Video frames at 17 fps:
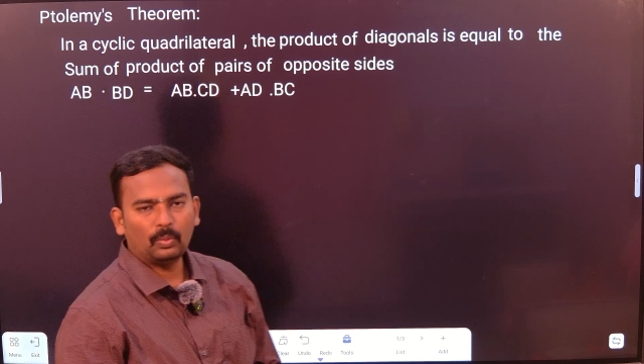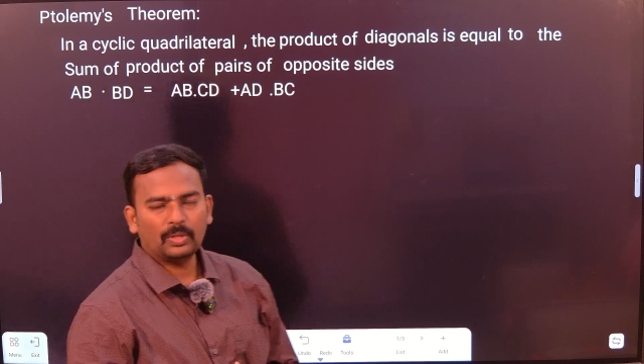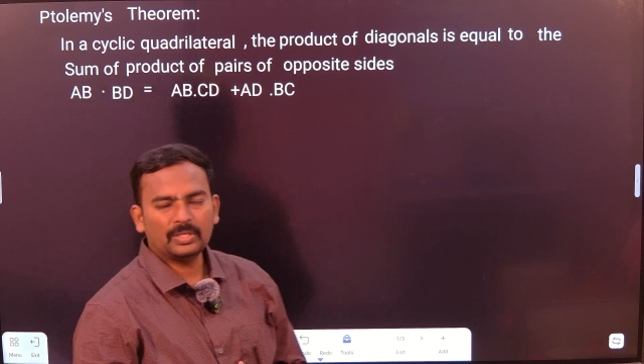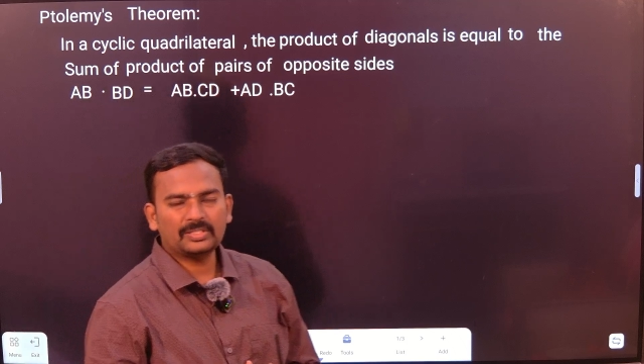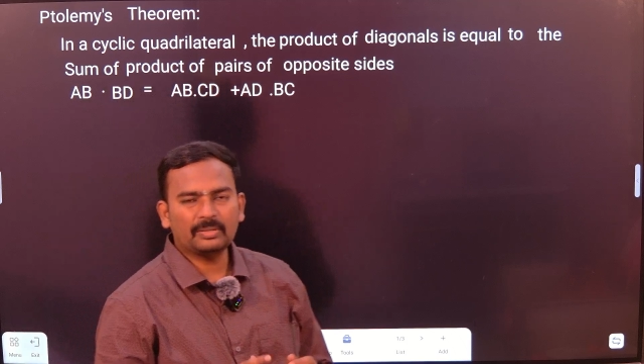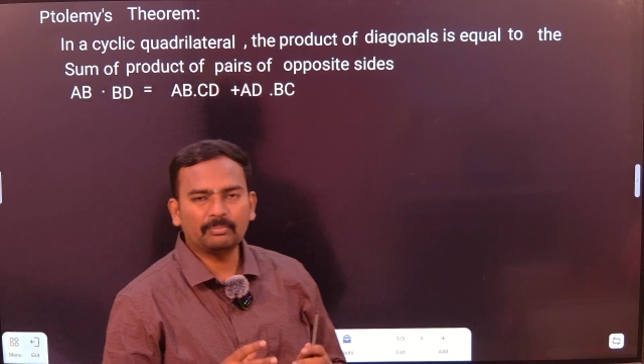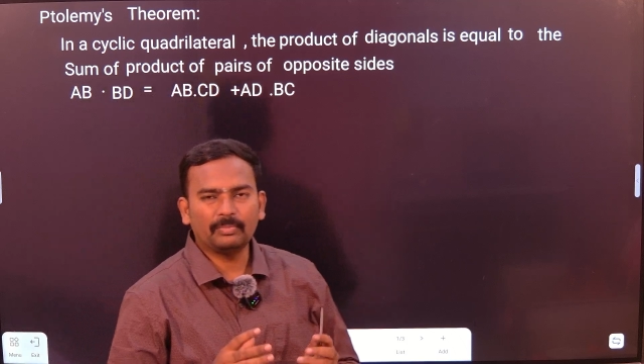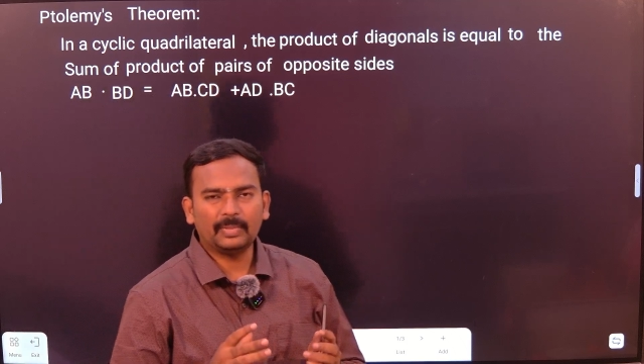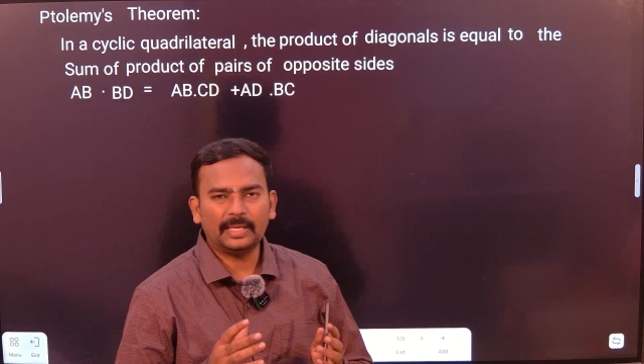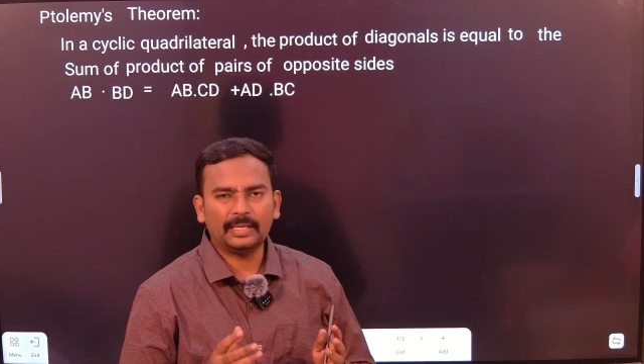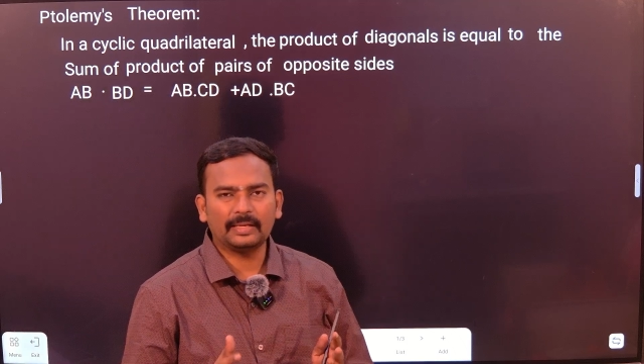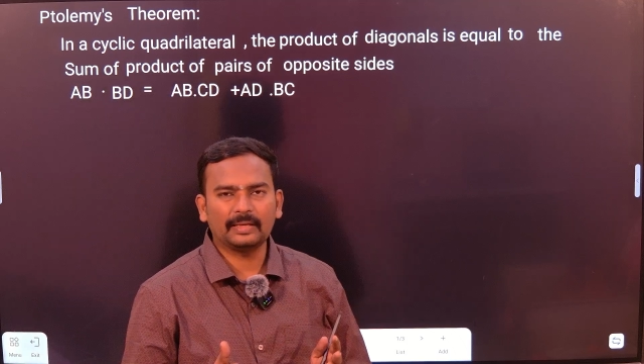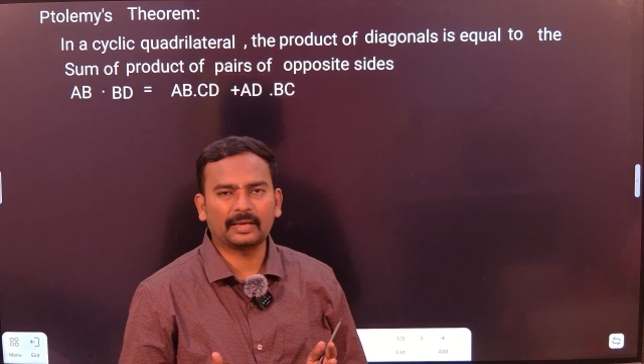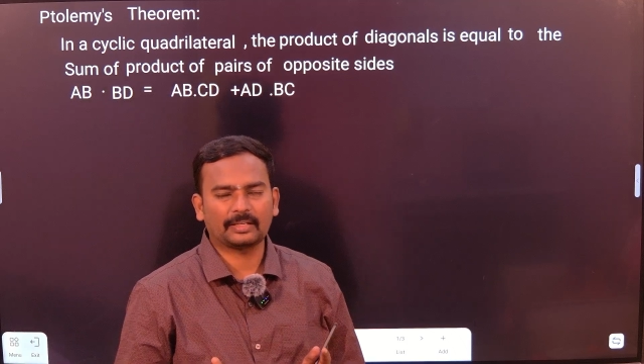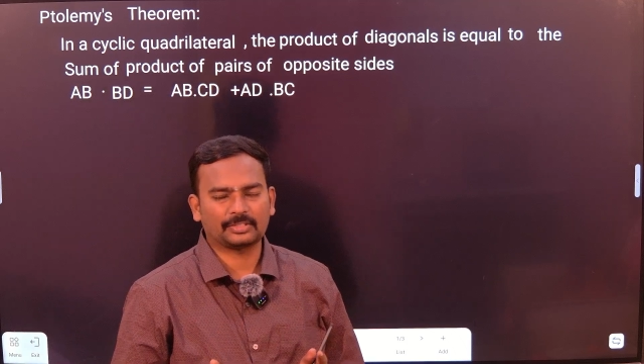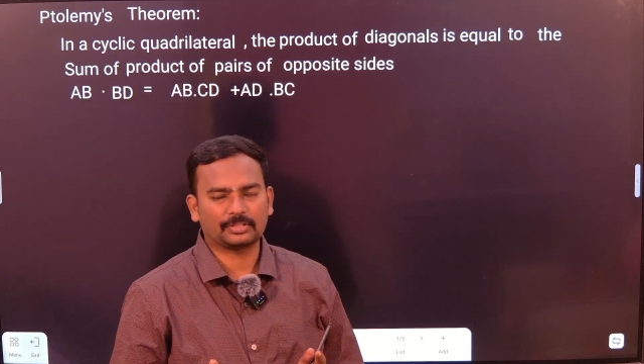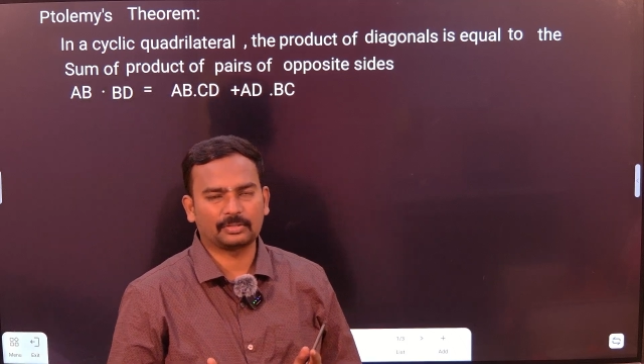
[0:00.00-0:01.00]
what is the
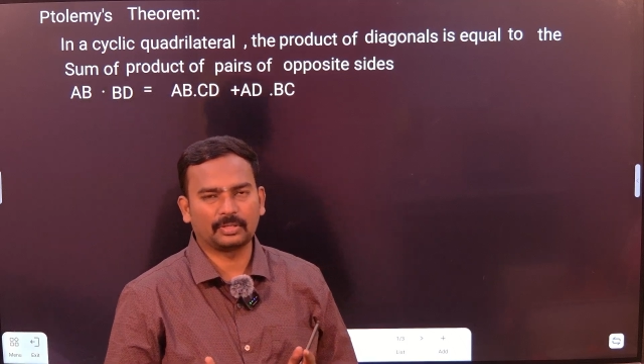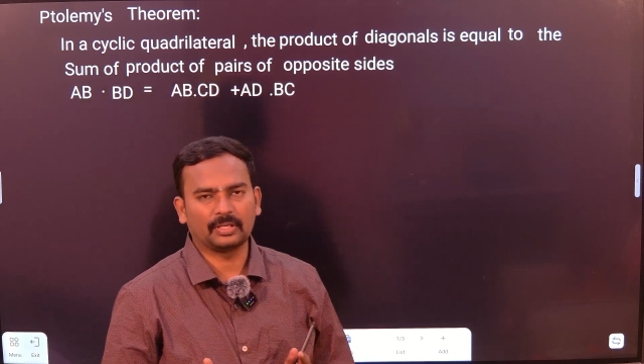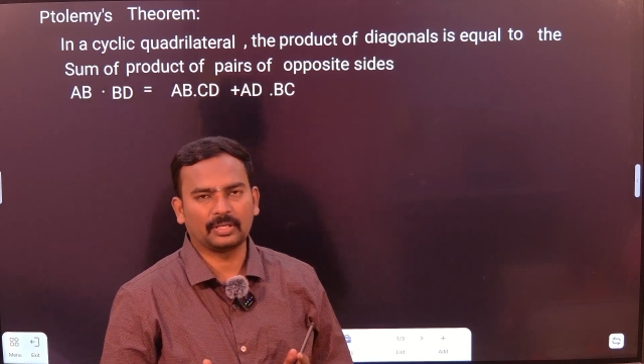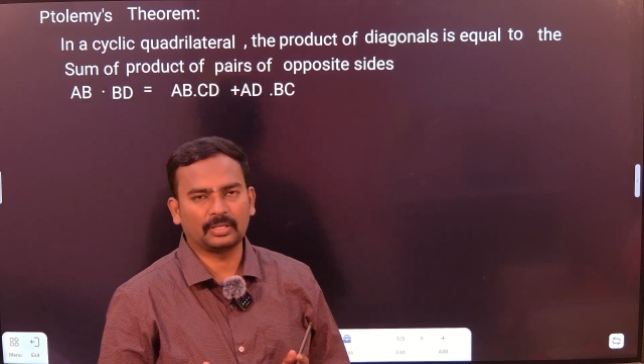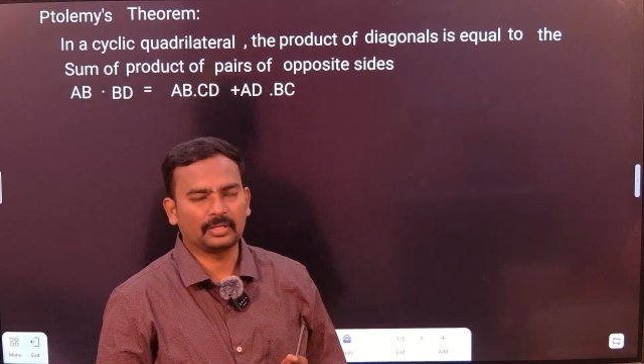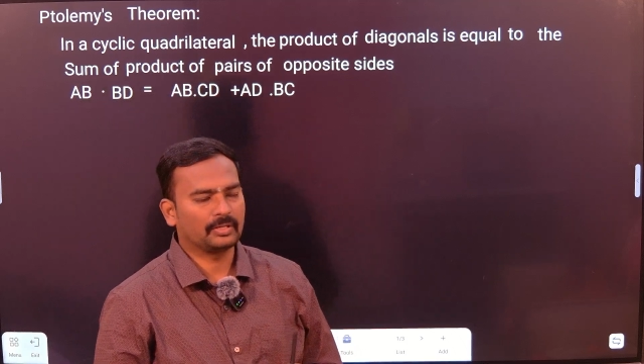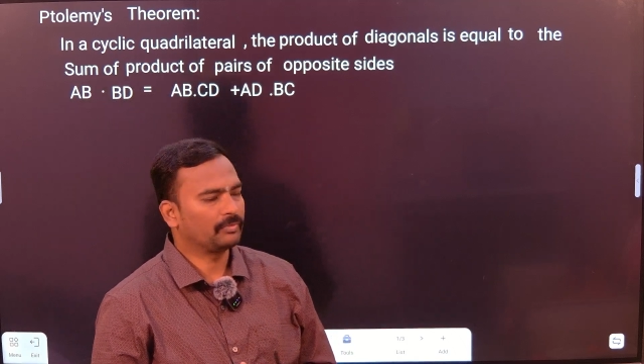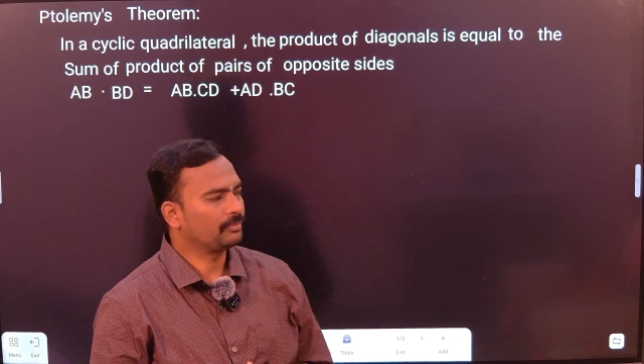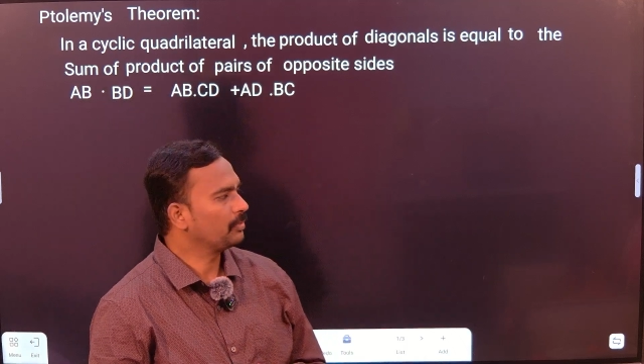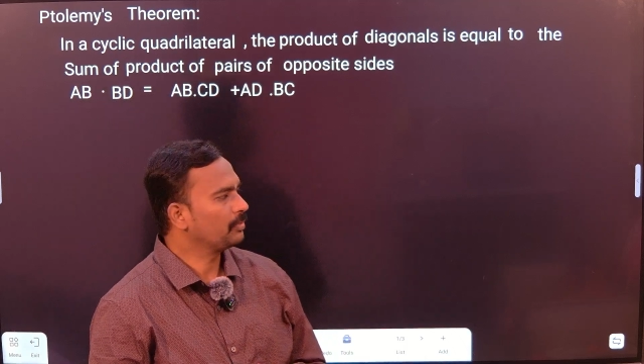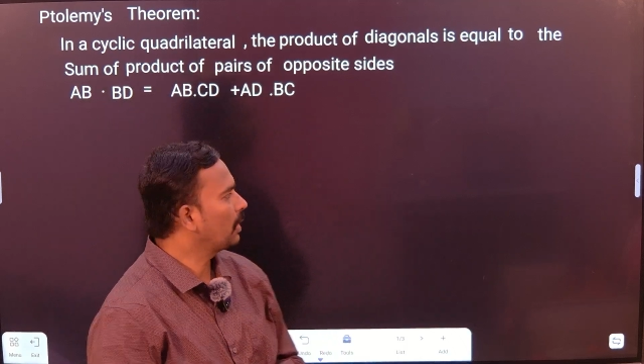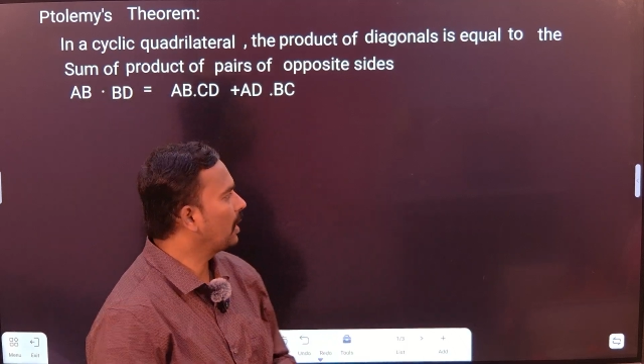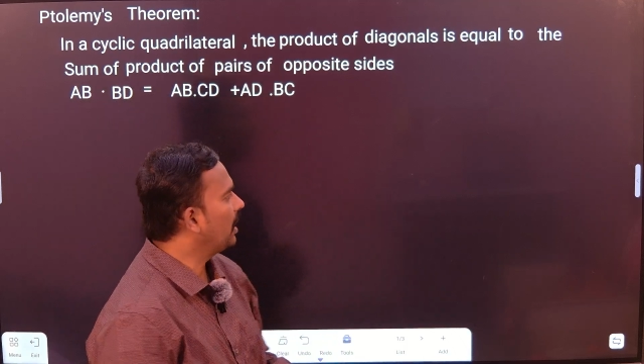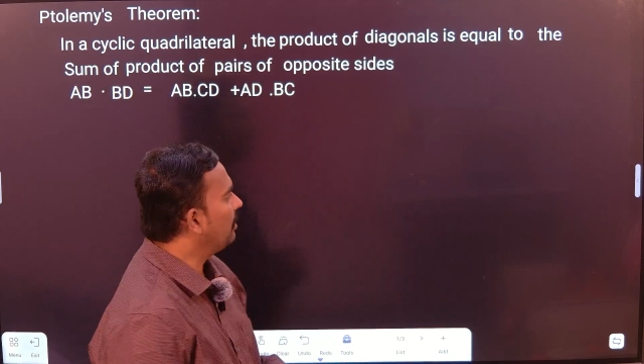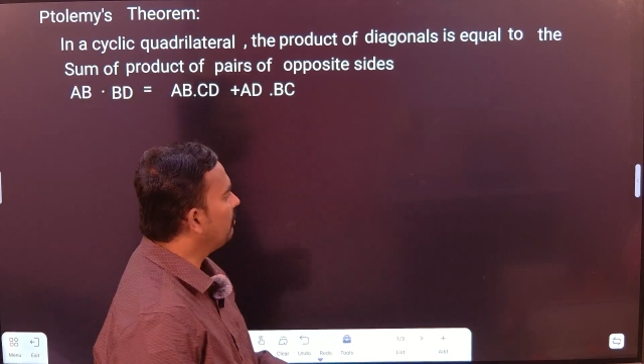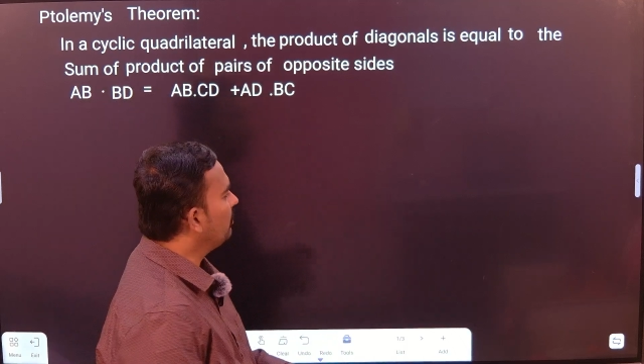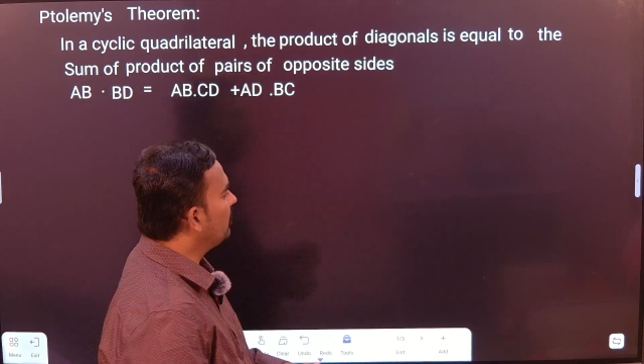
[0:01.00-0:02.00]
meaning actually? If you
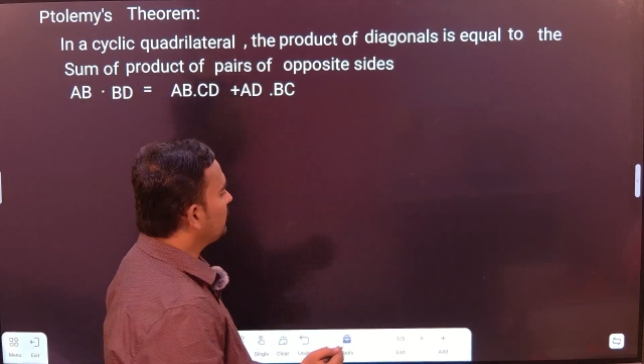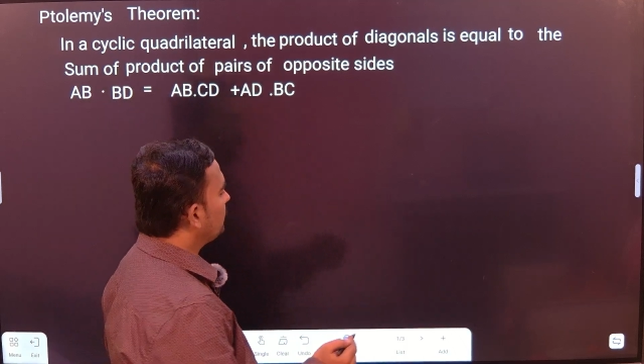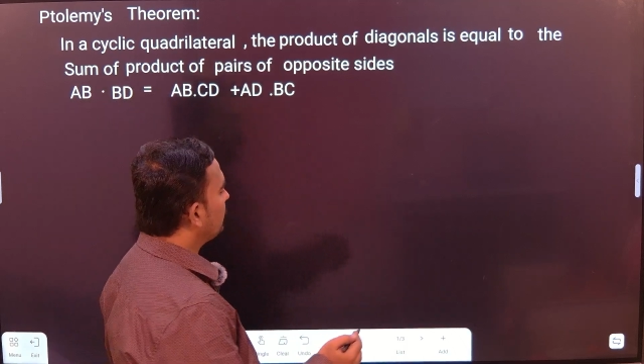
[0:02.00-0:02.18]
have a